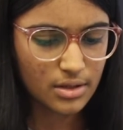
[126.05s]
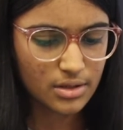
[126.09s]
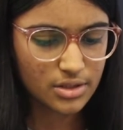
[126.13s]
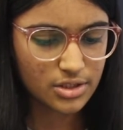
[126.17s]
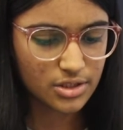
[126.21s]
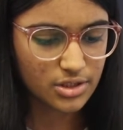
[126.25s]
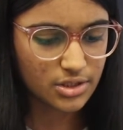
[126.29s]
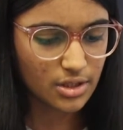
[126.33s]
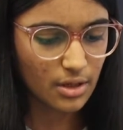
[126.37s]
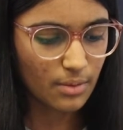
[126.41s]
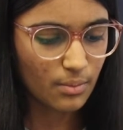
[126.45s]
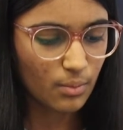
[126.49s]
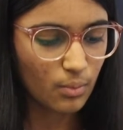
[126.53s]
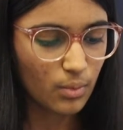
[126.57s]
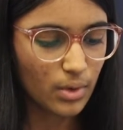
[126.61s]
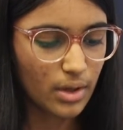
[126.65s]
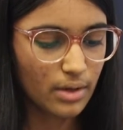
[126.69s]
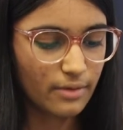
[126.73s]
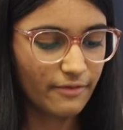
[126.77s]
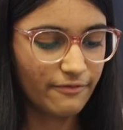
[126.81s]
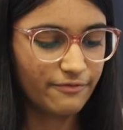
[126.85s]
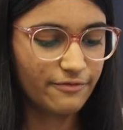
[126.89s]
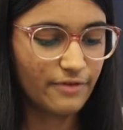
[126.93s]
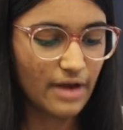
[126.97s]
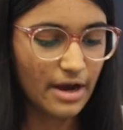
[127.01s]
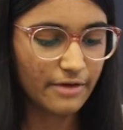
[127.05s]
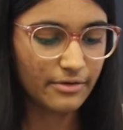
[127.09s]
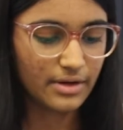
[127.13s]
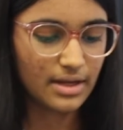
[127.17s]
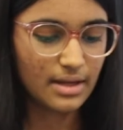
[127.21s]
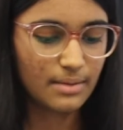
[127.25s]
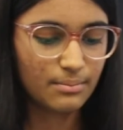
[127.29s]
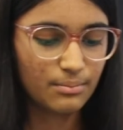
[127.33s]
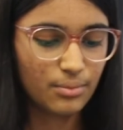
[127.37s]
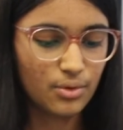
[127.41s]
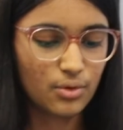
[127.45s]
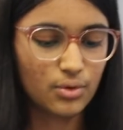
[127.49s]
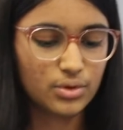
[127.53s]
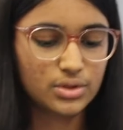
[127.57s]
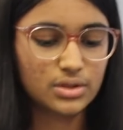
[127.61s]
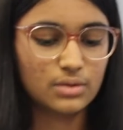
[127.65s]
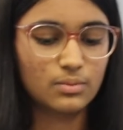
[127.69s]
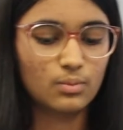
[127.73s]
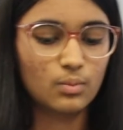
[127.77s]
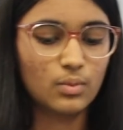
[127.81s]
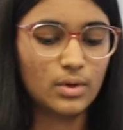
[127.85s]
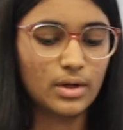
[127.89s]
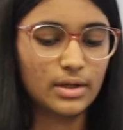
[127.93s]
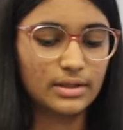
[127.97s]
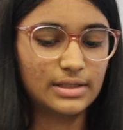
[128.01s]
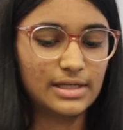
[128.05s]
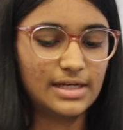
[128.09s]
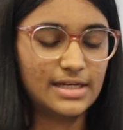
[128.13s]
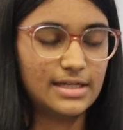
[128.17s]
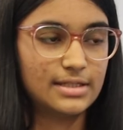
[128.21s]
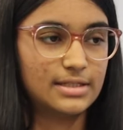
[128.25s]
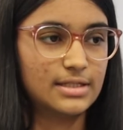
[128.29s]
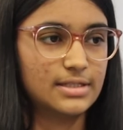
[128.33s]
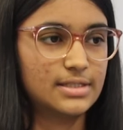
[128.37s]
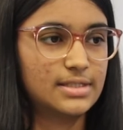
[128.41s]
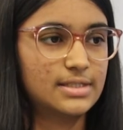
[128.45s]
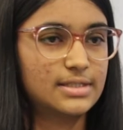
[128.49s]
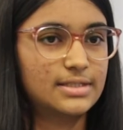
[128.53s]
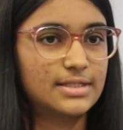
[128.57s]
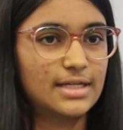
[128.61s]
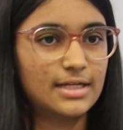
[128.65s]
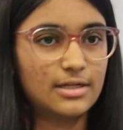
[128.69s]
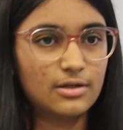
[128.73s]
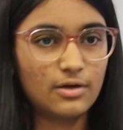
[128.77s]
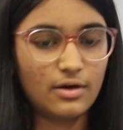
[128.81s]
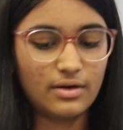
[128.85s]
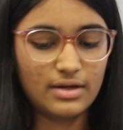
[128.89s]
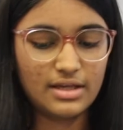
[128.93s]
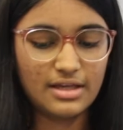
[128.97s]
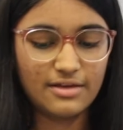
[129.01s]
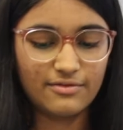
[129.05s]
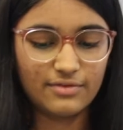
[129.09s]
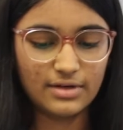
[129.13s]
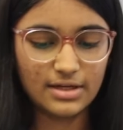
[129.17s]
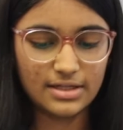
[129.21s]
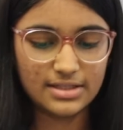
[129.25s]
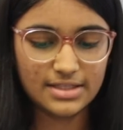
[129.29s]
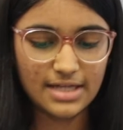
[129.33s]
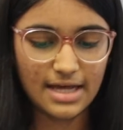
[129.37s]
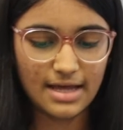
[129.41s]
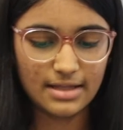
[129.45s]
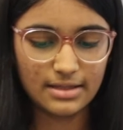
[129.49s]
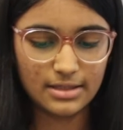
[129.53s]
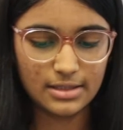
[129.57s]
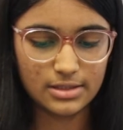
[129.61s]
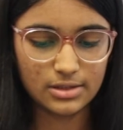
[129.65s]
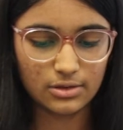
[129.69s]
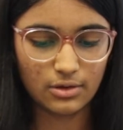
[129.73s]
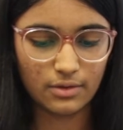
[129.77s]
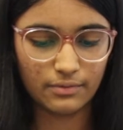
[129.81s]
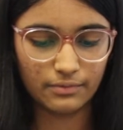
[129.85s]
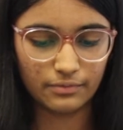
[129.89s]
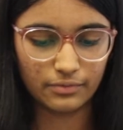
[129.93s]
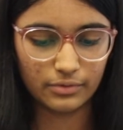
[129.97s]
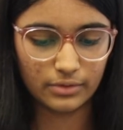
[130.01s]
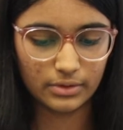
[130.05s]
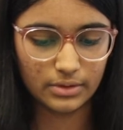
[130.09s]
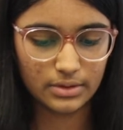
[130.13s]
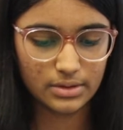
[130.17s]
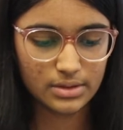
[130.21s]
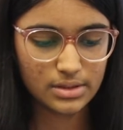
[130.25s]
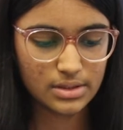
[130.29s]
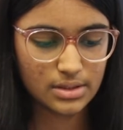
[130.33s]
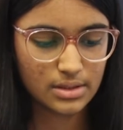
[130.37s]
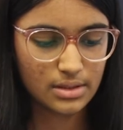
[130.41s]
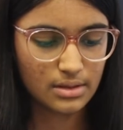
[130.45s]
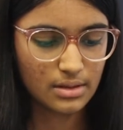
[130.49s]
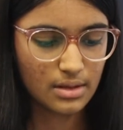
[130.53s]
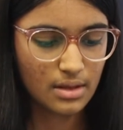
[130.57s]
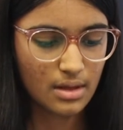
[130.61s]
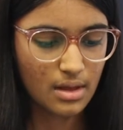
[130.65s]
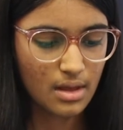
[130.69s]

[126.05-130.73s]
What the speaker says: Some very important world leaders did not even attend this conference.